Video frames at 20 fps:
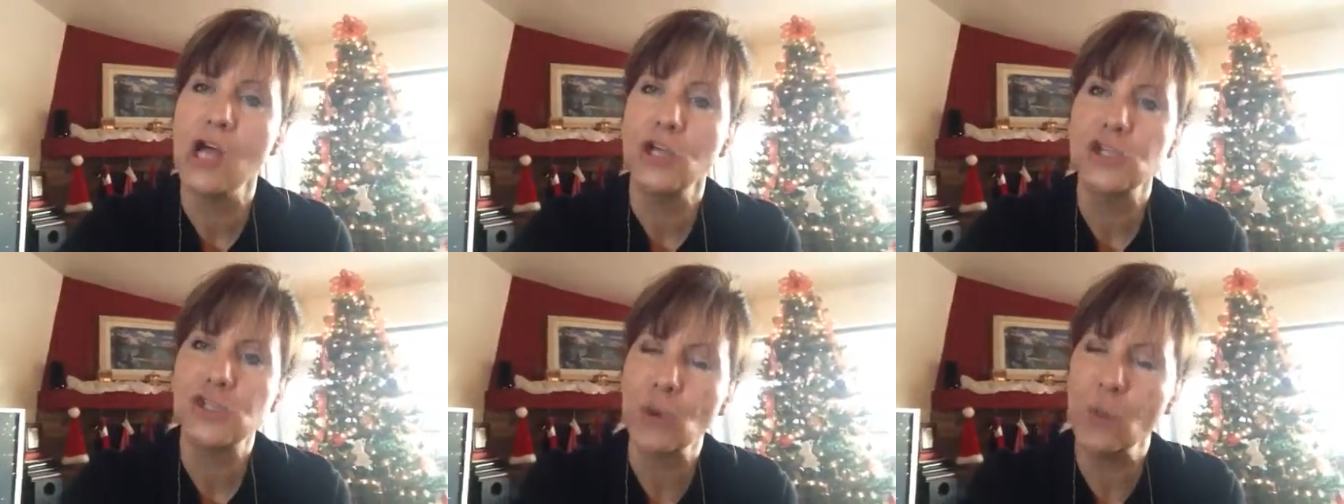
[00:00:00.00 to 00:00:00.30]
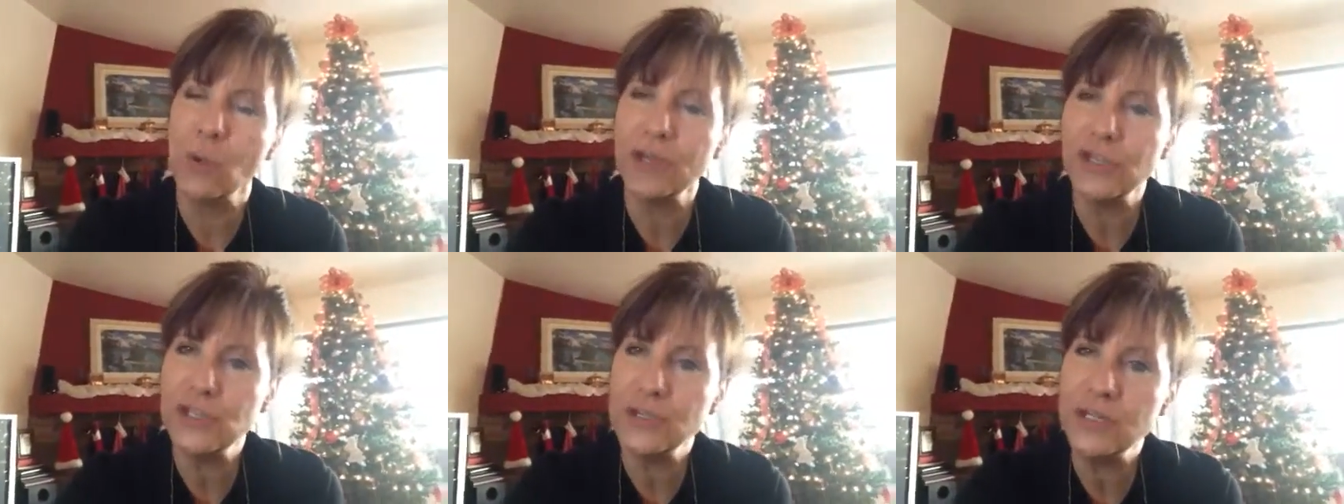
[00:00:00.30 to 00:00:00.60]
So
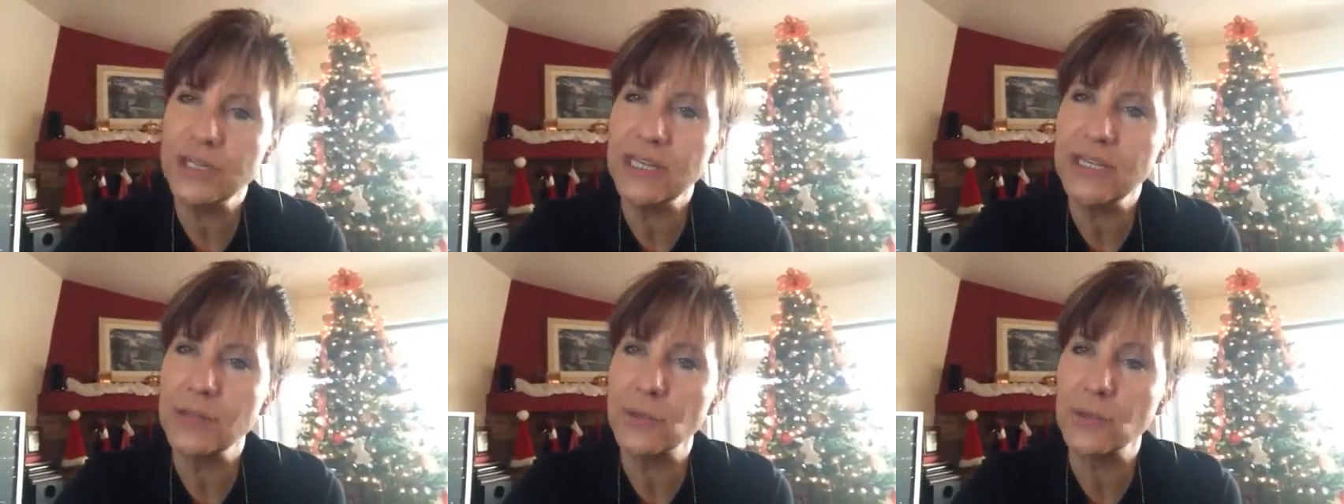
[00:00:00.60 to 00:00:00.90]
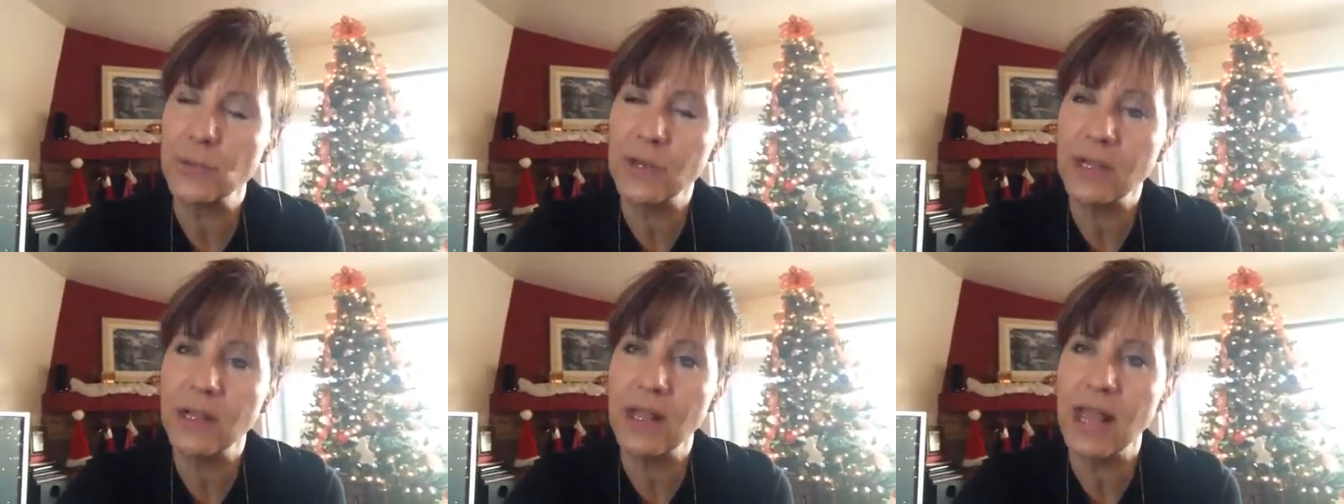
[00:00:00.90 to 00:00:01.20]
what you need to
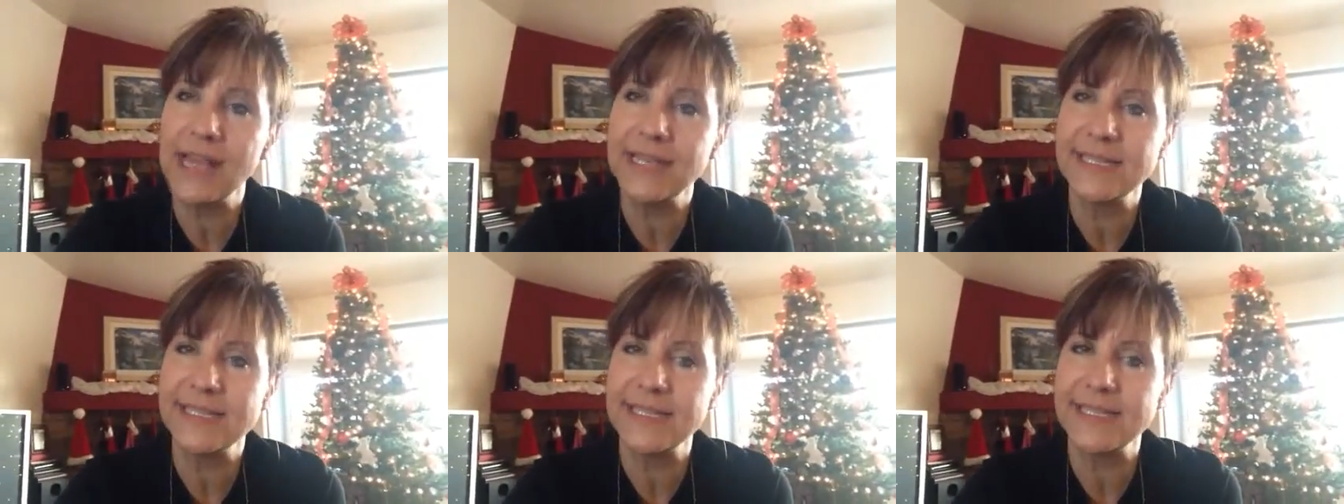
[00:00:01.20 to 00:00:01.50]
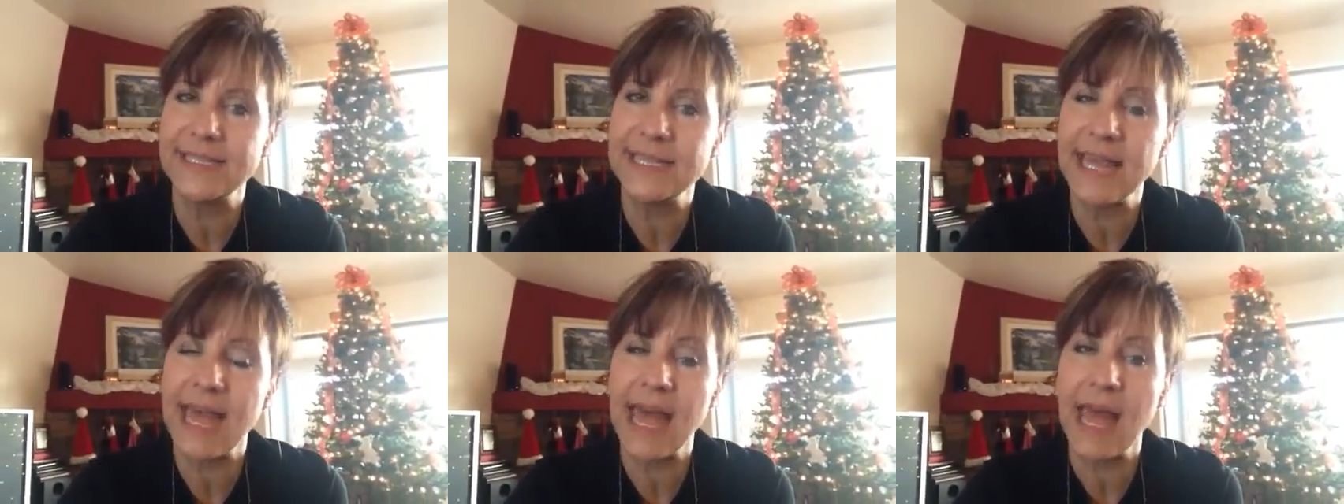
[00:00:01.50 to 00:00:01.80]
realize
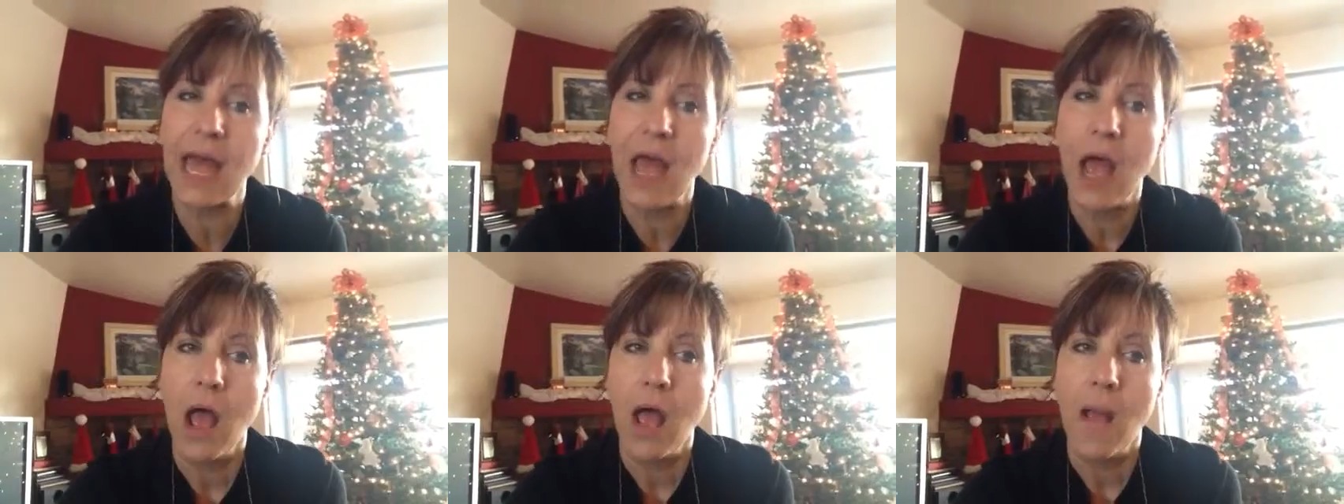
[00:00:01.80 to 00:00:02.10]
is that